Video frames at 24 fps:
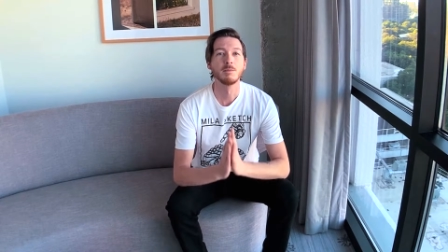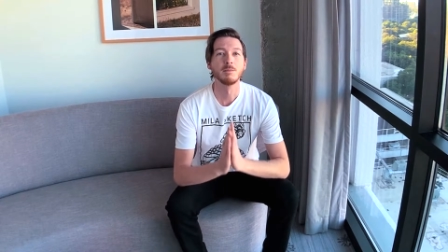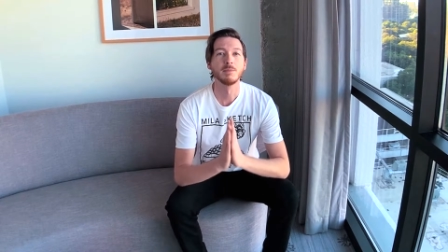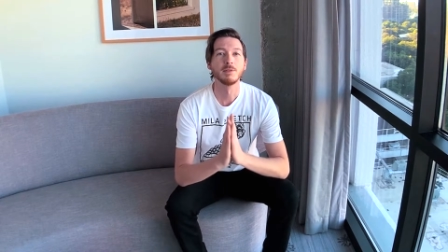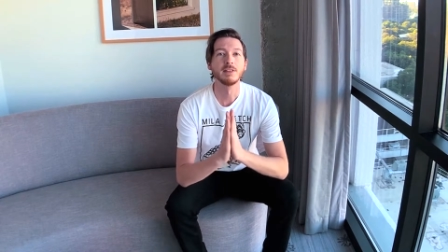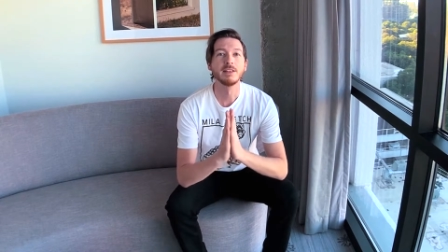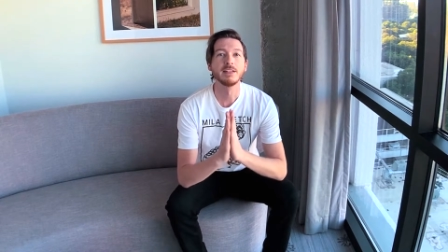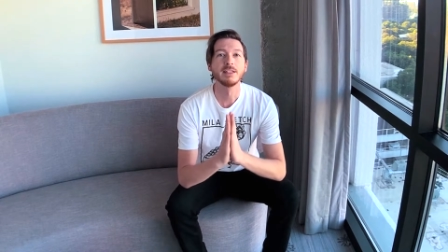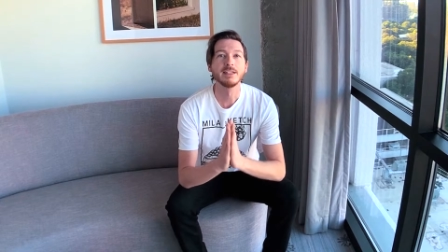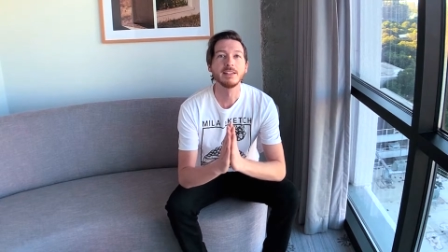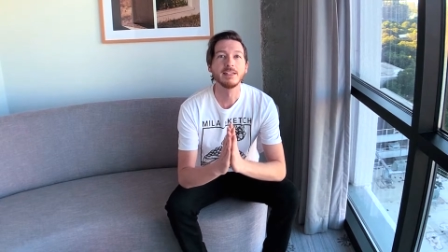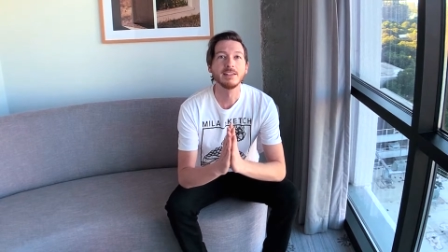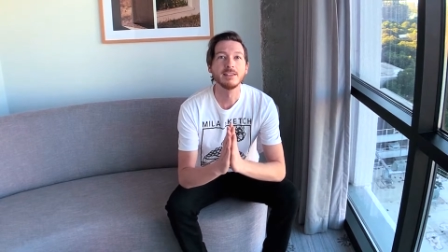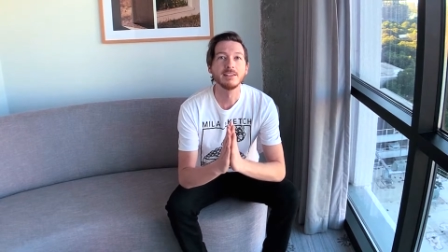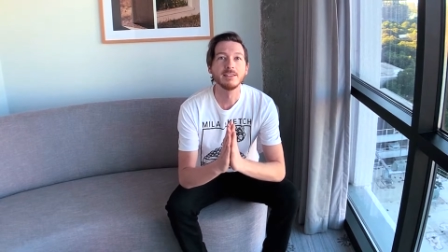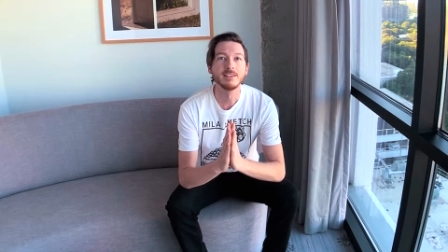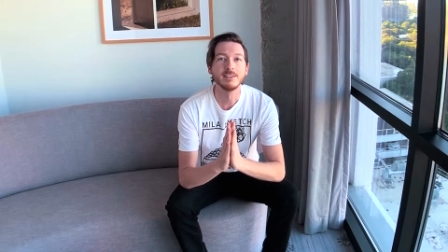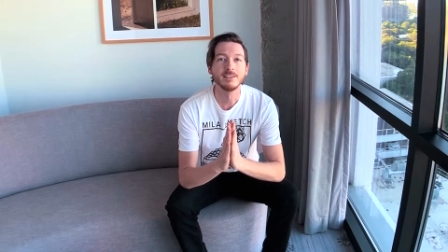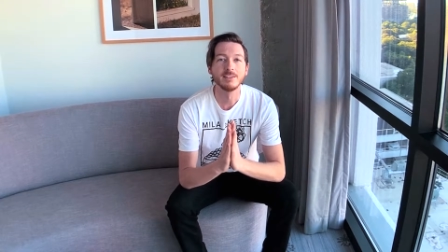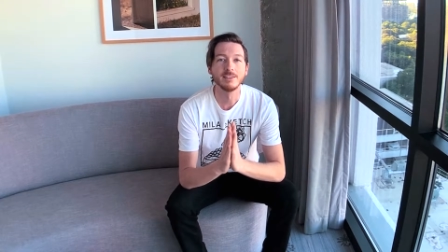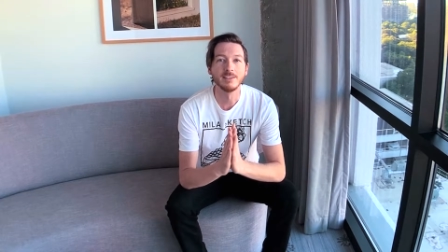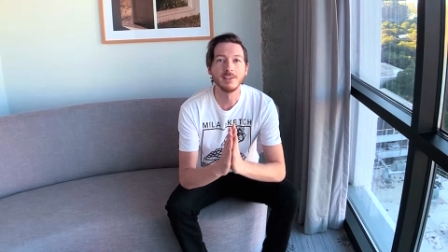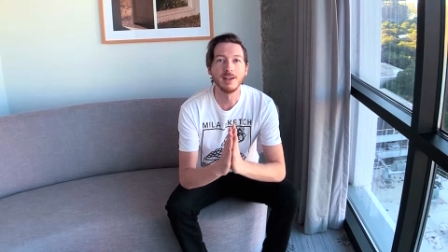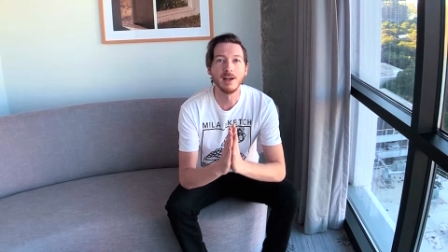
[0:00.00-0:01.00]

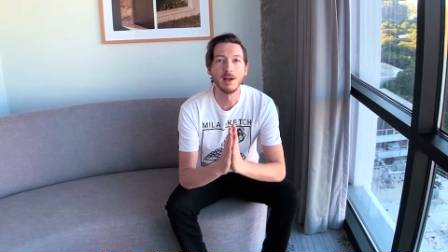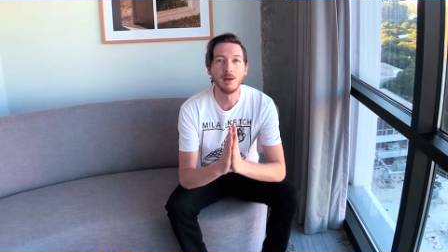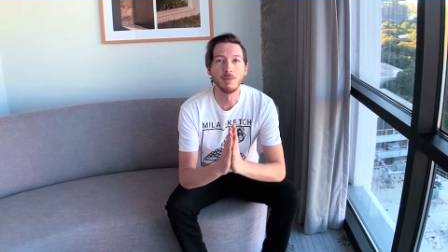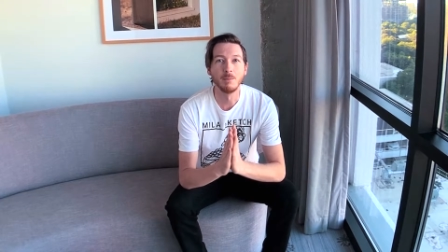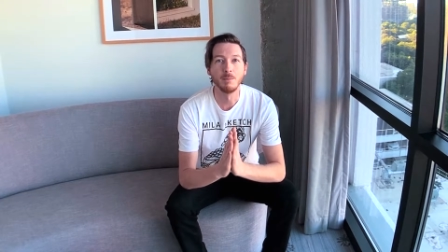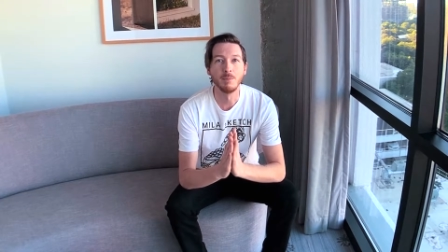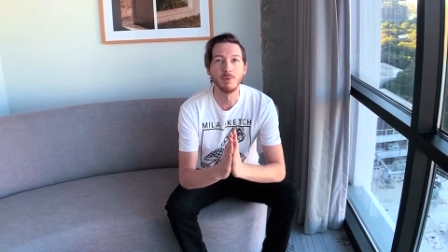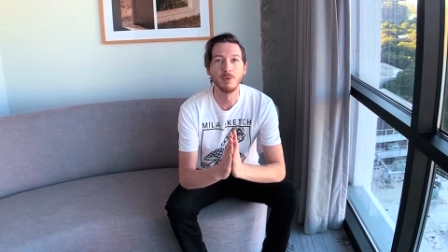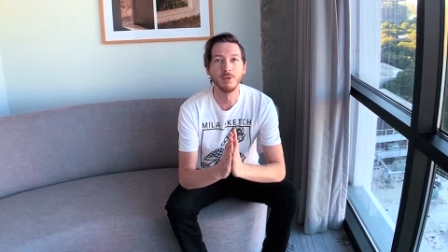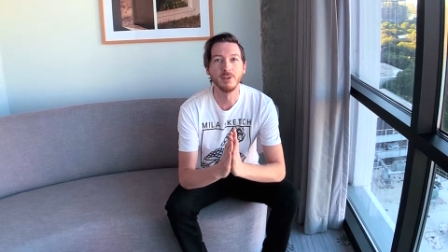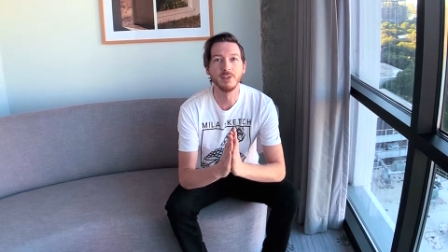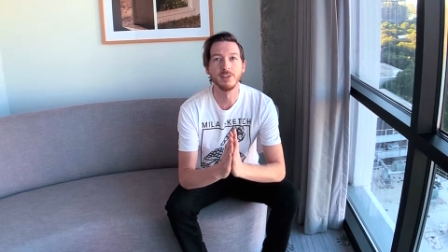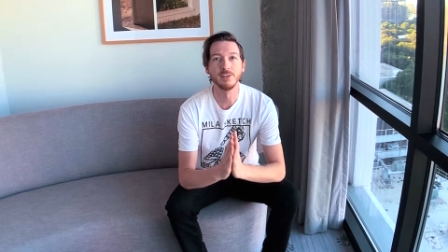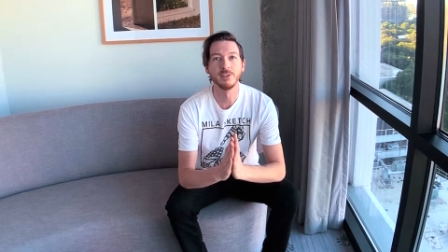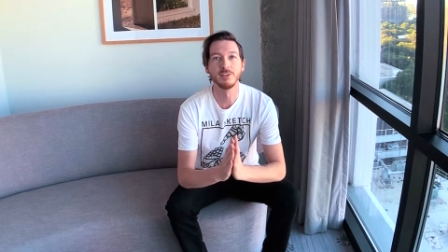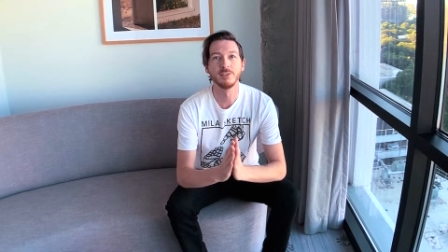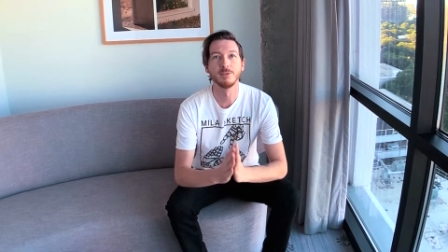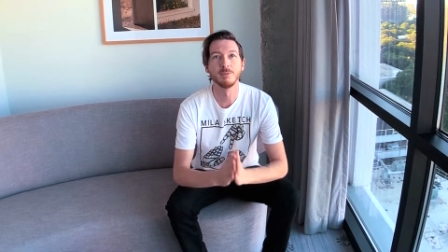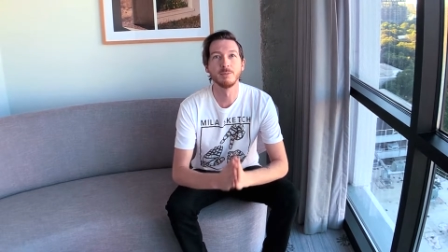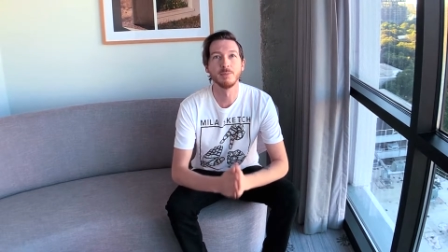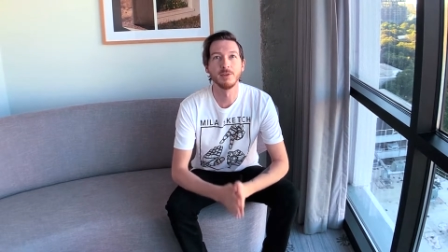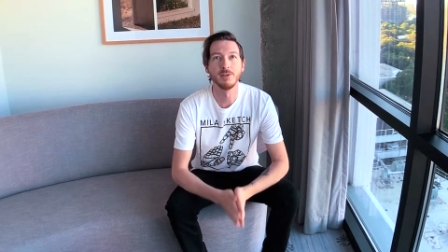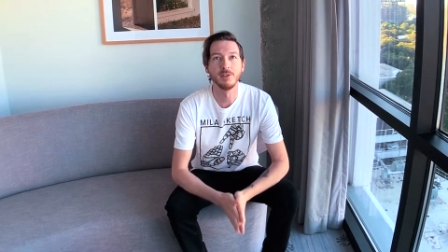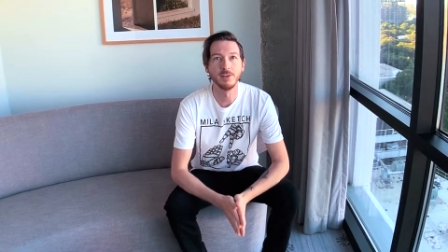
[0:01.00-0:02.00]
Please stop putting
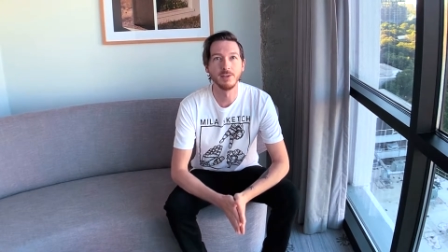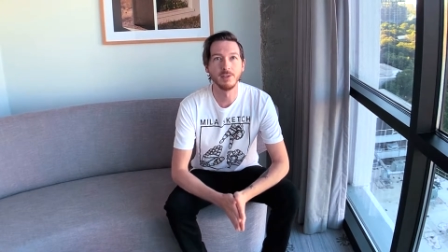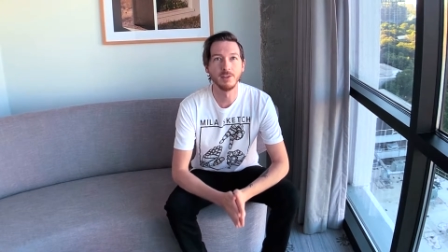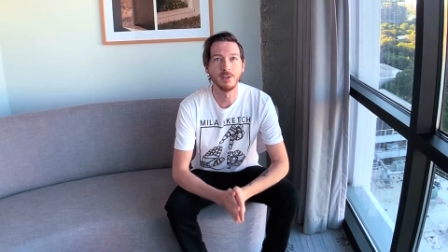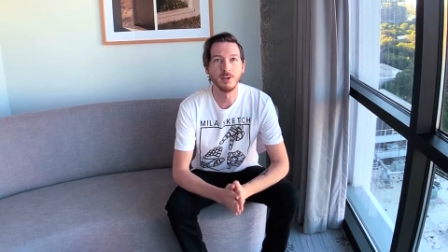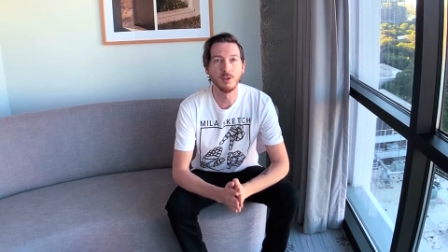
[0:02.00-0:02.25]
spend